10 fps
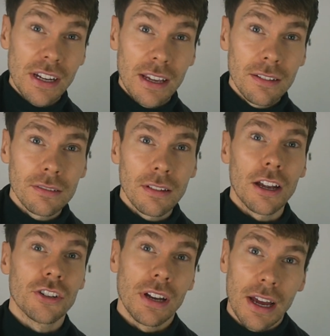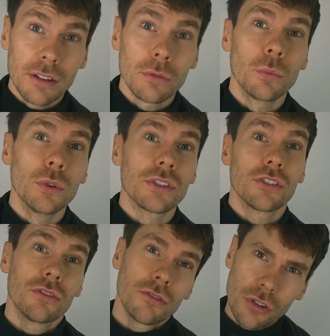year, I should add,
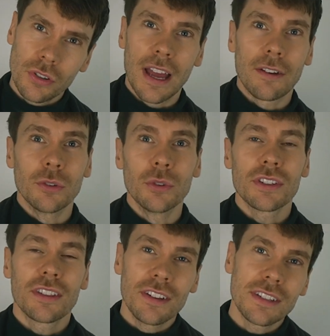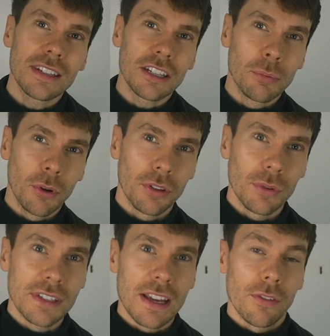was shortly afterwards,
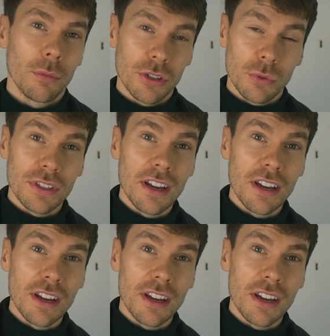36.37, which was